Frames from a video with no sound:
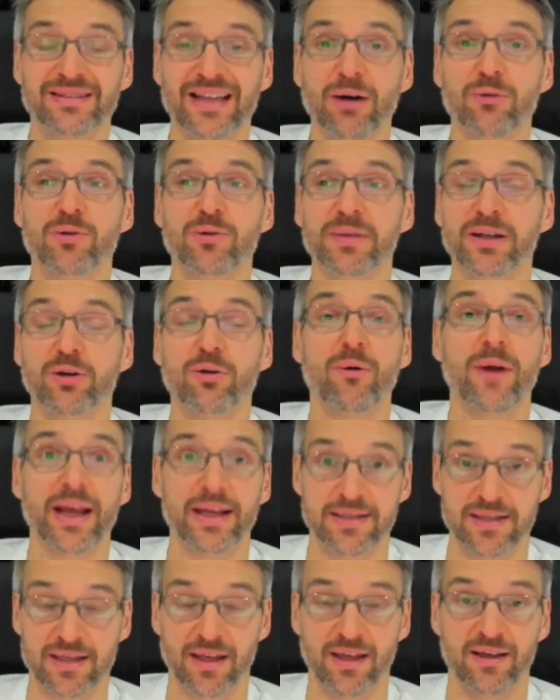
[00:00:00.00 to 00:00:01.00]
that would be
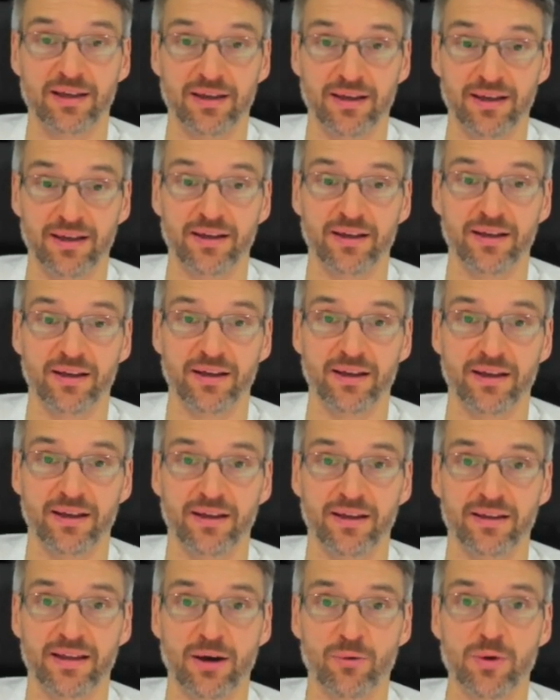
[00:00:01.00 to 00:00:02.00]
crazy
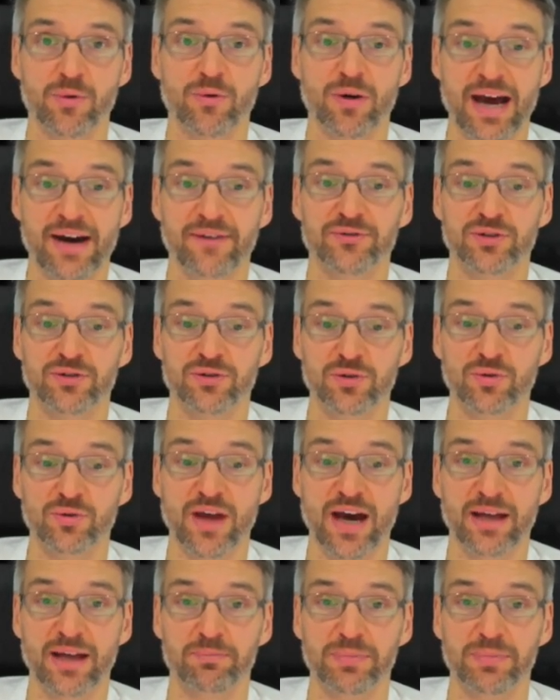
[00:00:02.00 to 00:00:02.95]
that we would have to do that.